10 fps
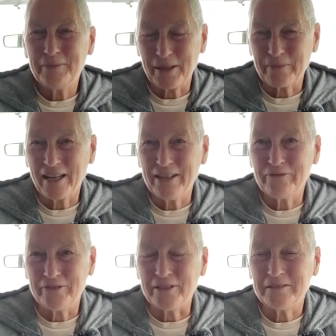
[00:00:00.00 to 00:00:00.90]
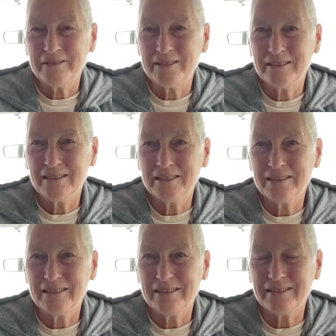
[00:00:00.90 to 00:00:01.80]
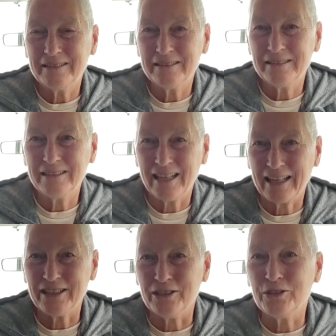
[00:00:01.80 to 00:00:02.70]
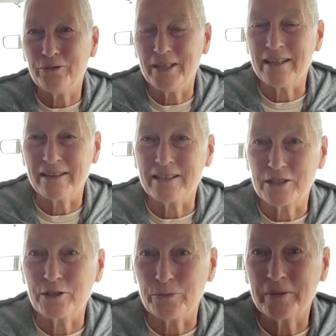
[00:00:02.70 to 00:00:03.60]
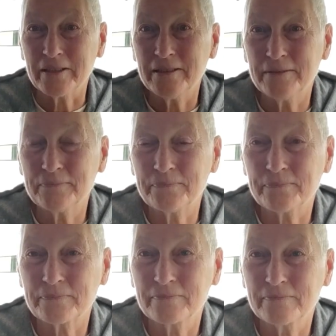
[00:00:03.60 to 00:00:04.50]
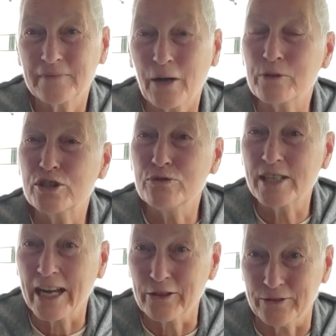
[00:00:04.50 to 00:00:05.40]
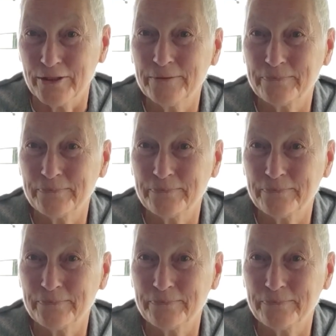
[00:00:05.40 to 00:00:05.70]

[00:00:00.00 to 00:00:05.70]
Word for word: But I'm thankful that I didn't do anything stupid. I was too scared